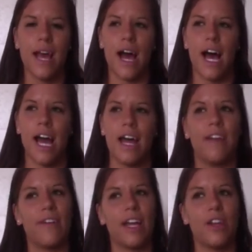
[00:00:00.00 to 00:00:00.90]
Uh,
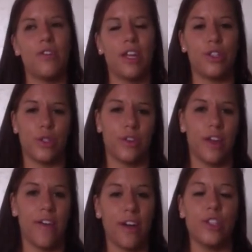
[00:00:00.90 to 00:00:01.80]
and if I knew that
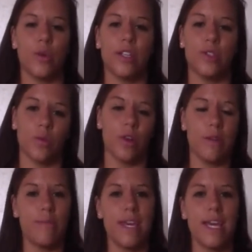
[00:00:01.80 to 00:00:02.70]
if I joined
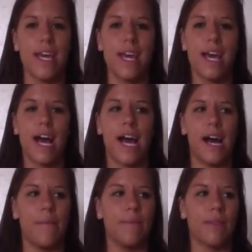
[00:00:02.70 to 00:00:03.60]
sorority B,
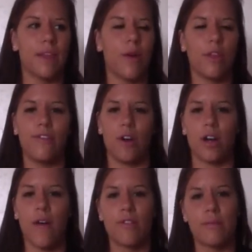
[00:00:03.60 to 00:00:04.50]
um, I really
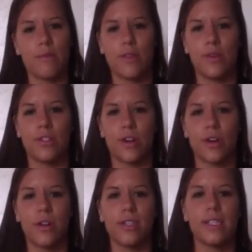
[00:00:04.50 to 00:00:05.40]
felt comfortable with those
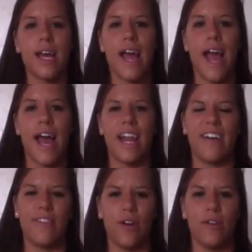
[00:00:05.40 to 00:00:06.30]
girls, and
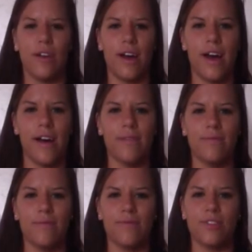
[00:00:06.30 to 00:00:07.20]
I felt uh,
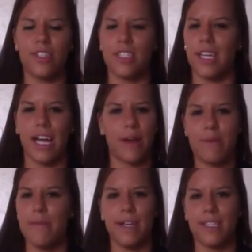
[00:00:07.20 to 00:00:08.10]
just like I could
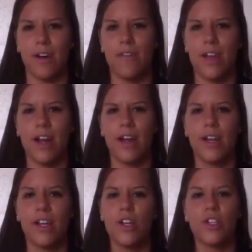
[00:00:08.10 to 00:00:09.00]
be myself there.
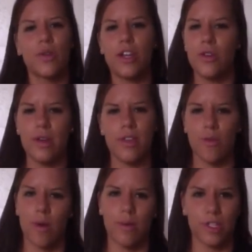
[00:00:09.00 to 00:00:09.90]
So I knew either
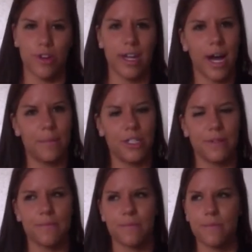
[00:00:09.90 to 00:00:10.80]
one was a great option.